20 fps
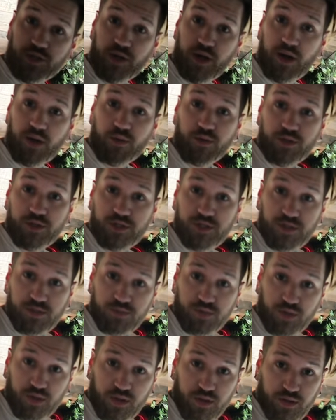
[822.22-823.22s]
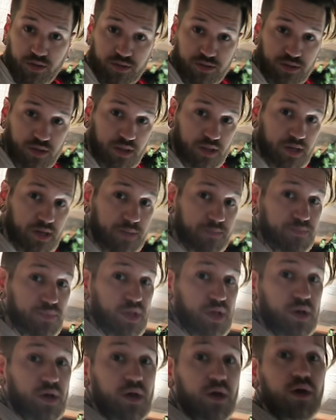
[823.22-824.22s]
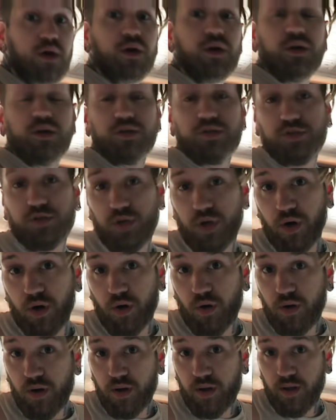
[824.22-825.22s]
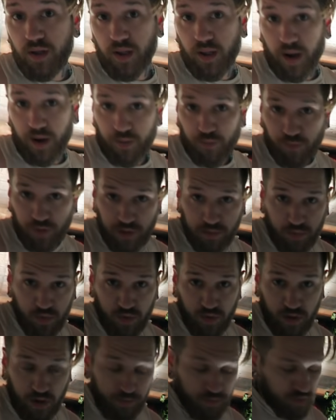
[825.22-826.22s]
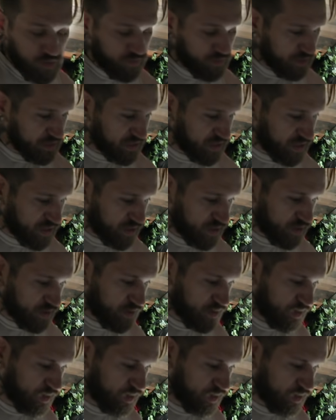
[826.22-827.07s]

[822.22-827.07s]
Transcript: shower, the gyms are closed, all that. So I removed, I moved my ticket,